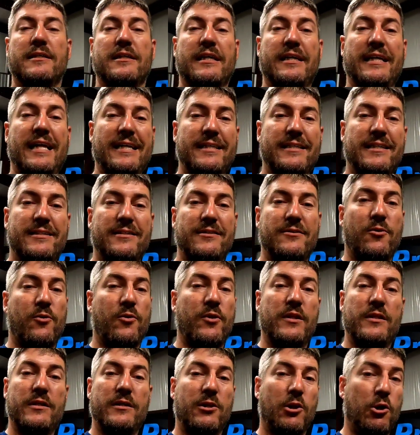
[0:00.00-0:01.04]
connected or
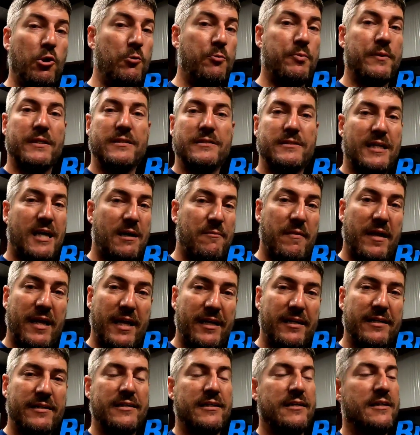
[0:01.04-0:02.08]
the loop is not
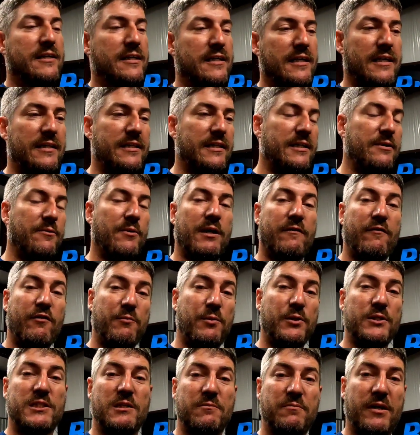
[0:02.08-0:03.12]
made, and then whenever you
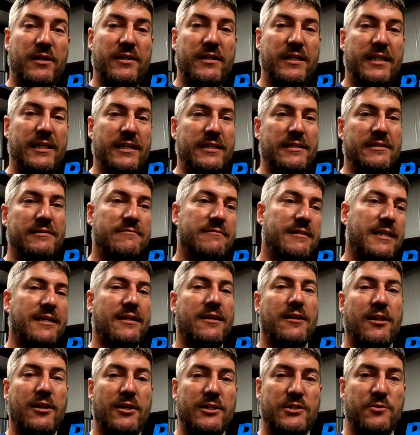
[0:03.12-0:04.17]
push the button in like
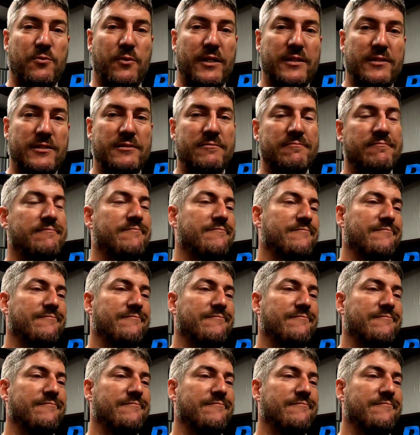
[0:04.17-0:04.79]
a clutch switch,